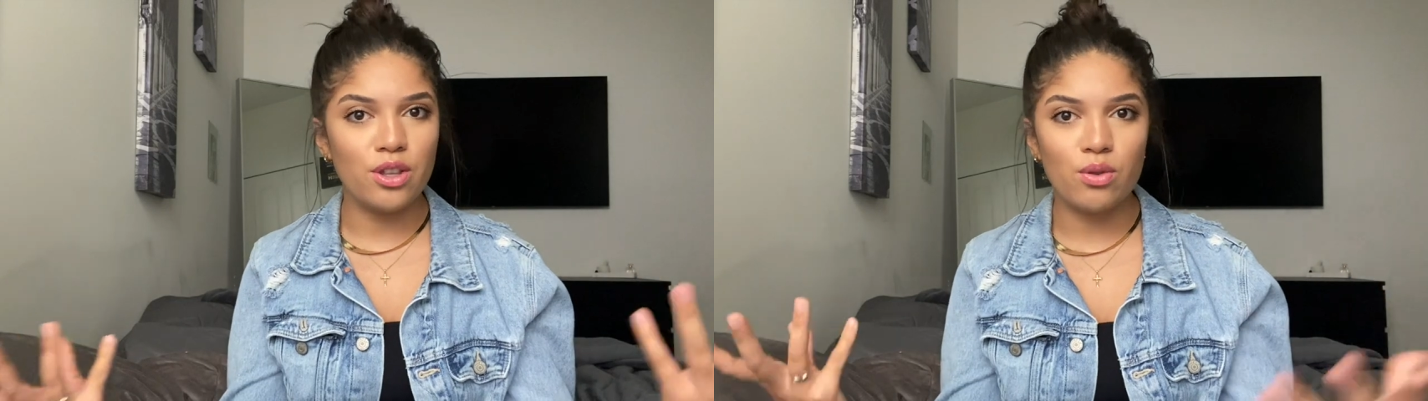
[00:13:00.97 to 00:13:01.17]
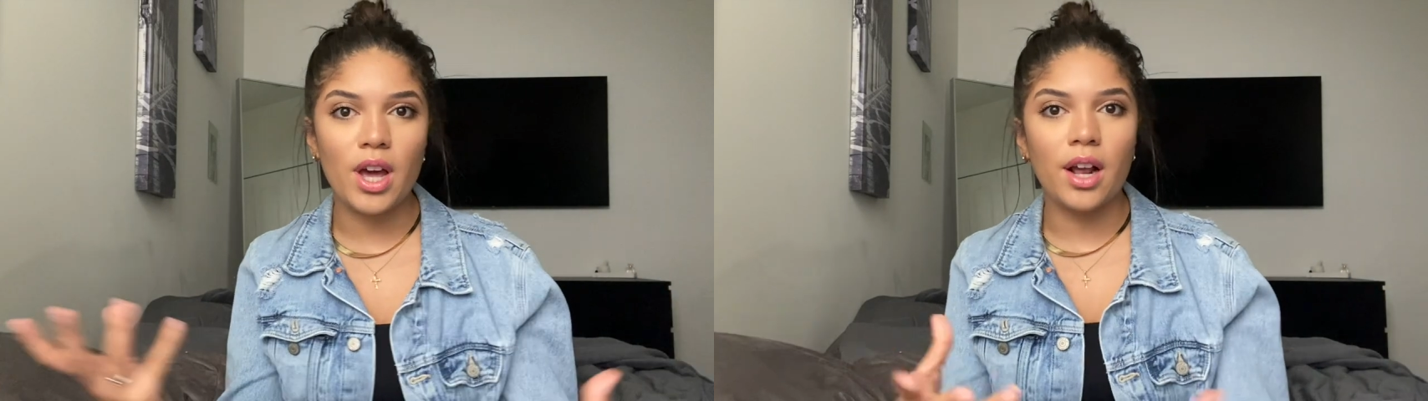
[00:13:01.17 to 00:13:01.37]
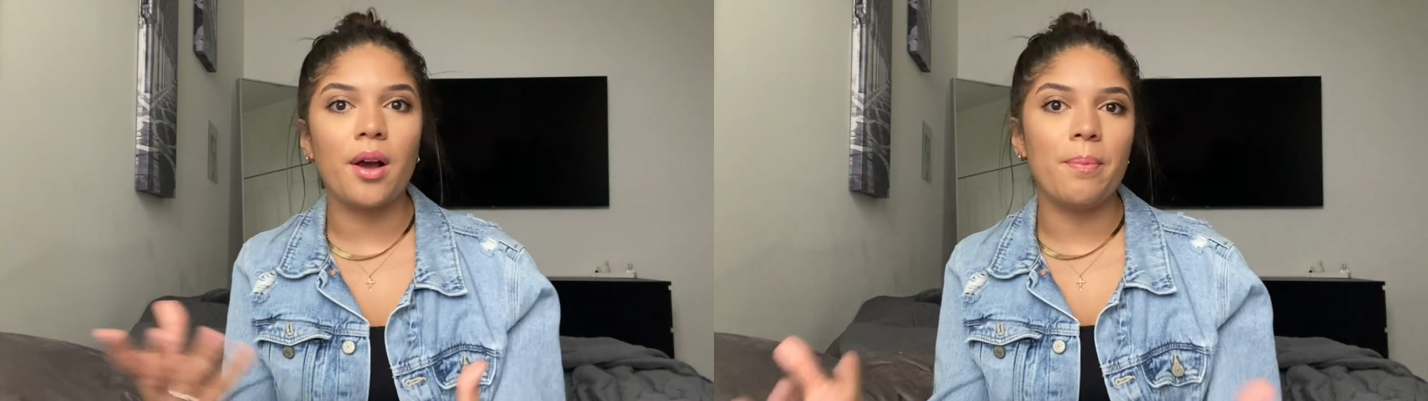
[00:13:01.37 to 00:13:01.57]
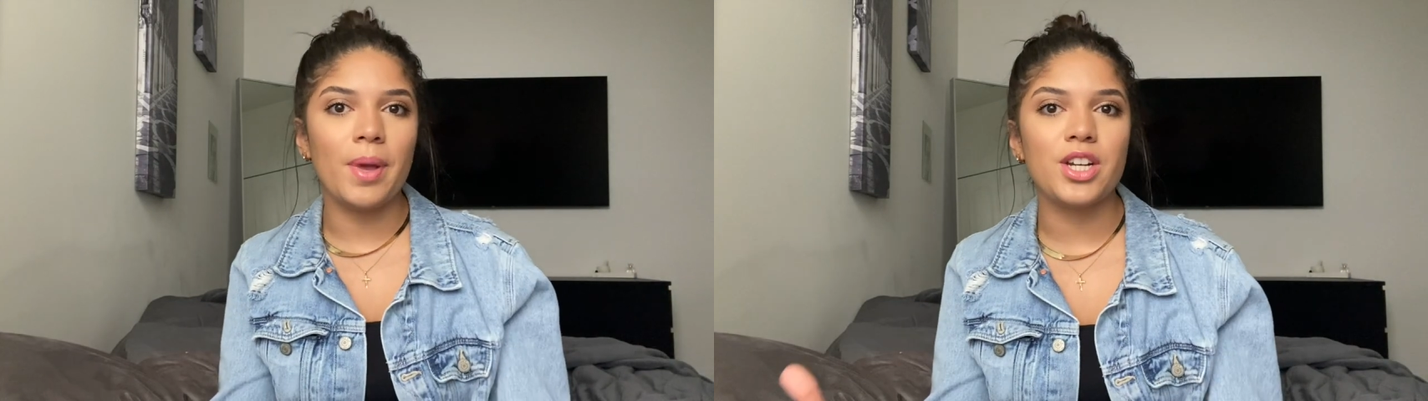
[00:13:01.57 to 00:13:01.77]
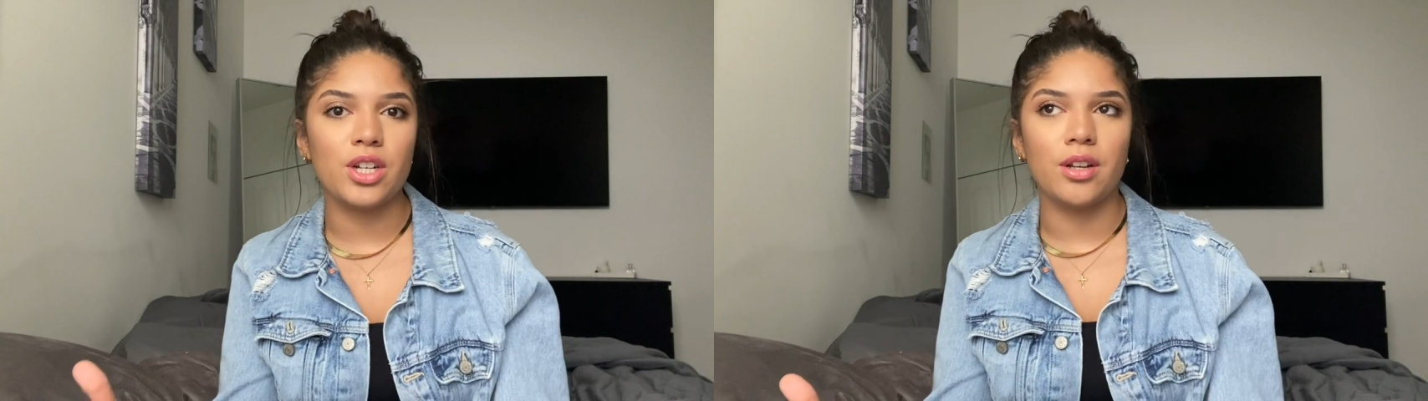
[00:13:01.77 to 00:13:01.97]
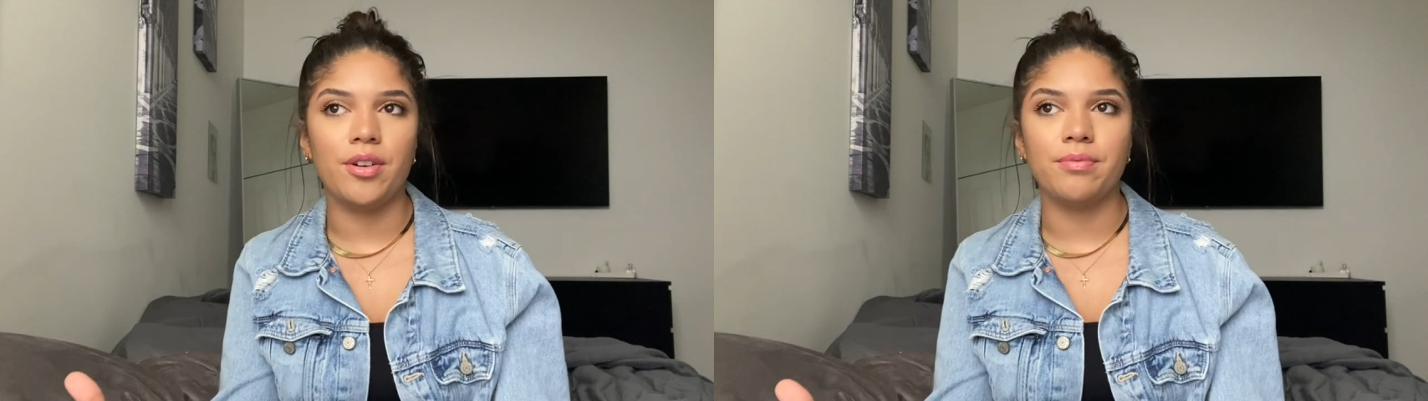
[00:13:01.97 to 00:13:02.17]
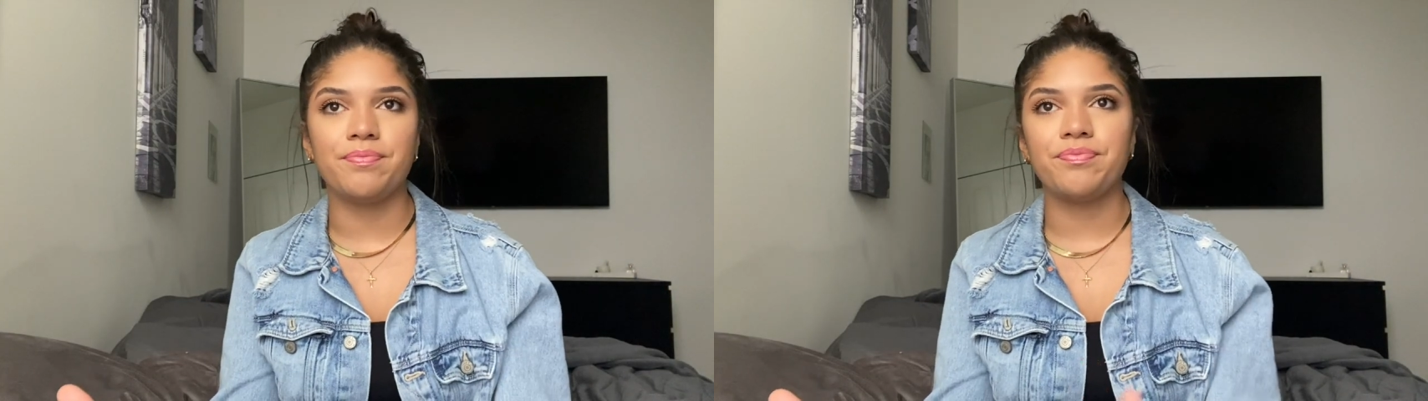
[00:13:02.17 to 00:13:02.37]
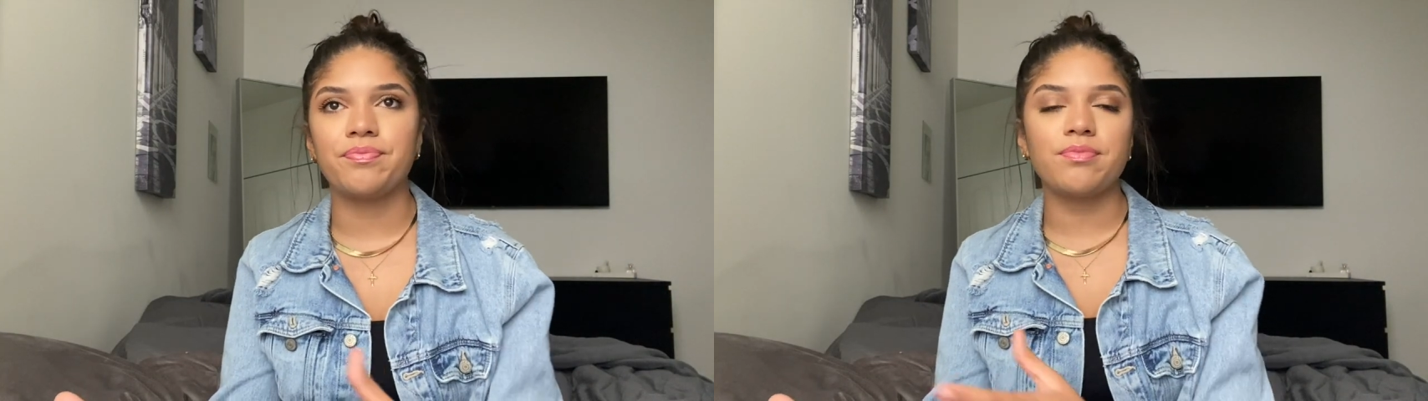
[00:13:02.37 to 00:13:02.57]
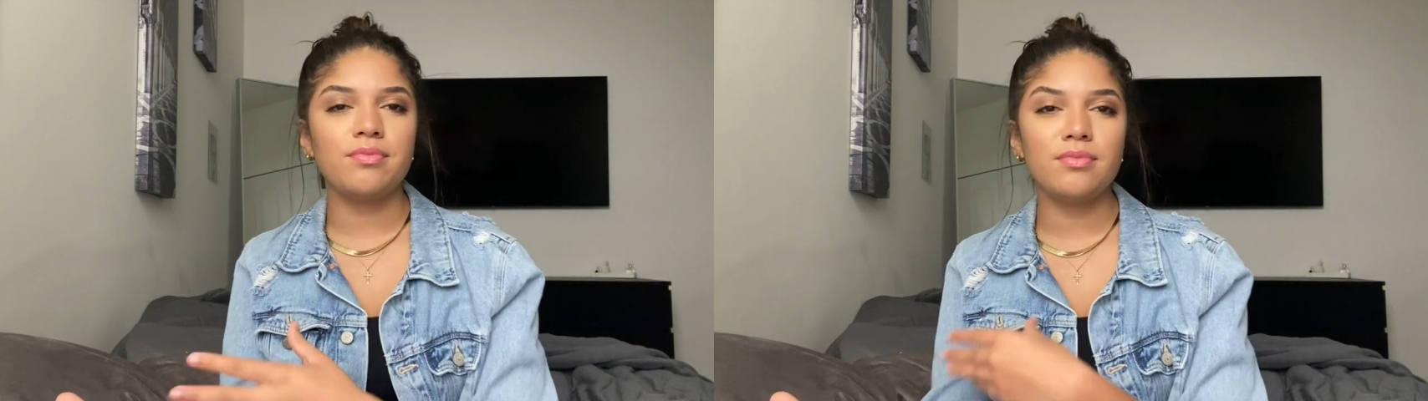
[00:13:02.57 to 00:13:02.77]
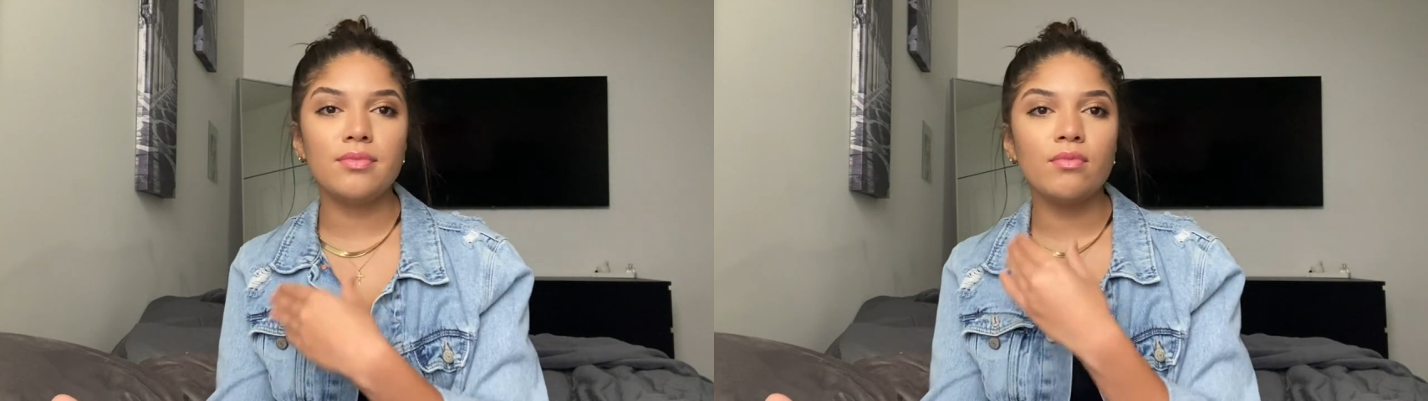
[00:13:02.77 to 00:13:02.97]
You get a commission
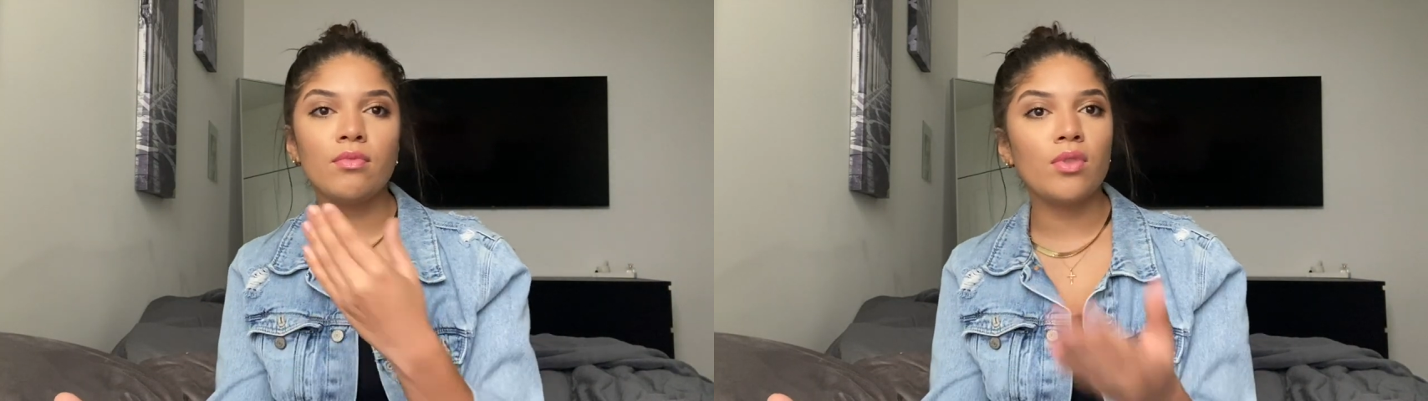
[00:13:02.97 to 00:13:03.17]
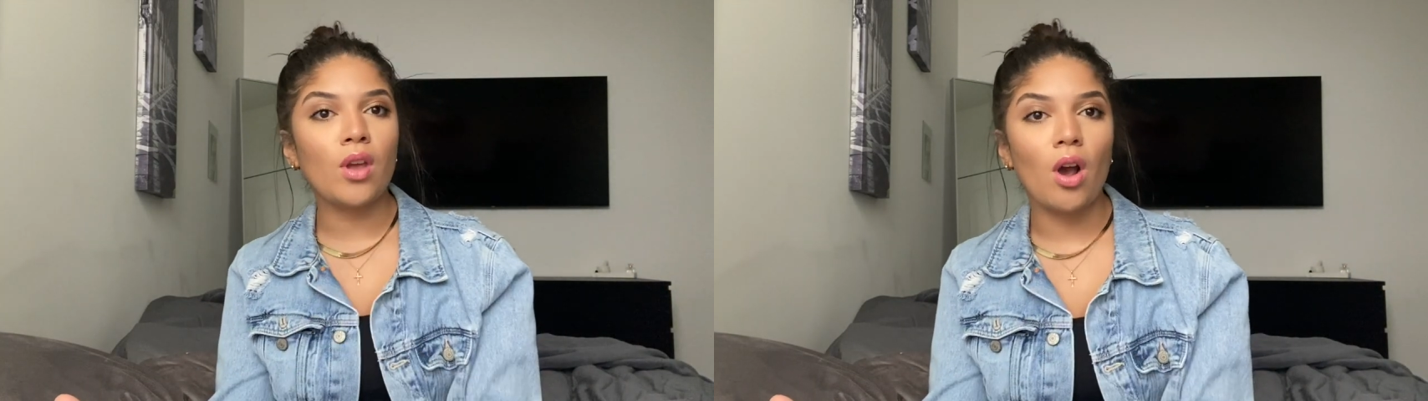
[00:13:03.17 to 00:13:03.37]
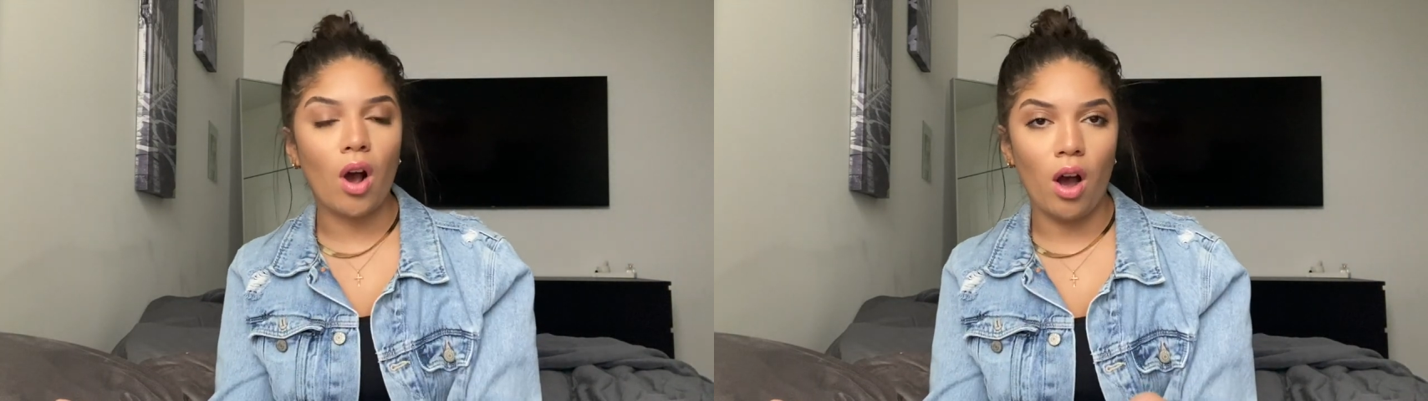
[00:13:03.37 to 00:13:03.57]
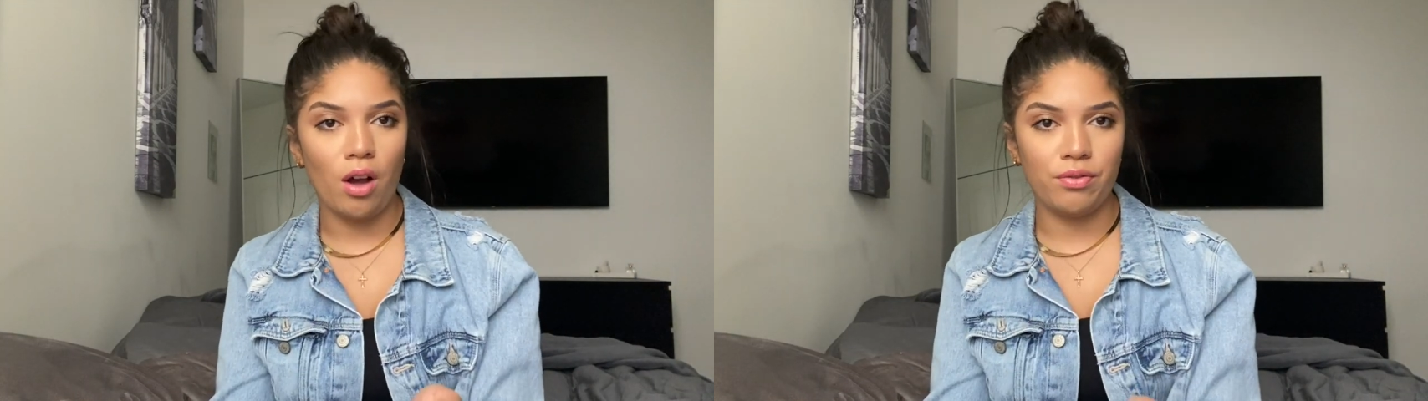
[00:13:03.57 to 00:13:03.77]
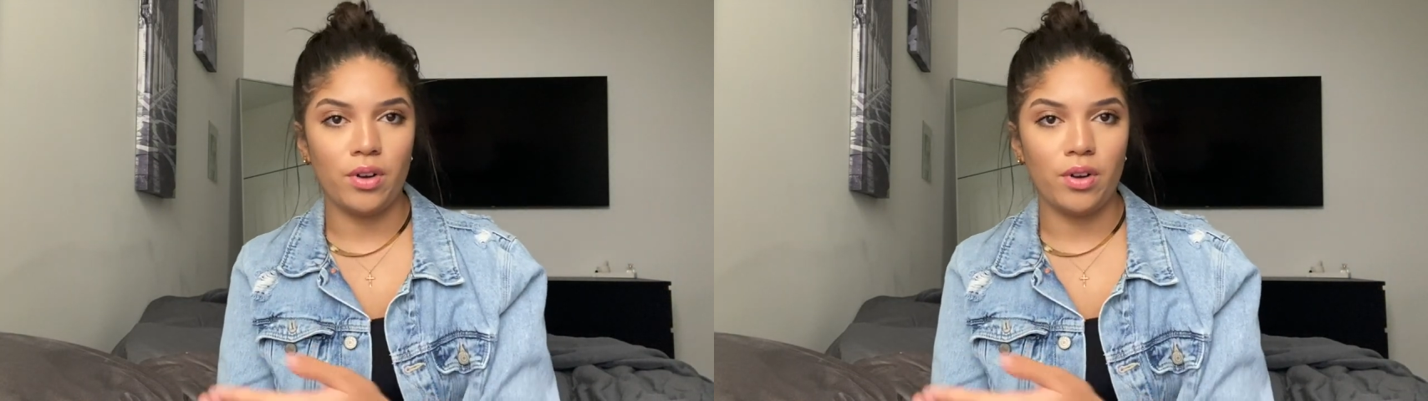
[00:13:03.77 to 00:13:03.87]
off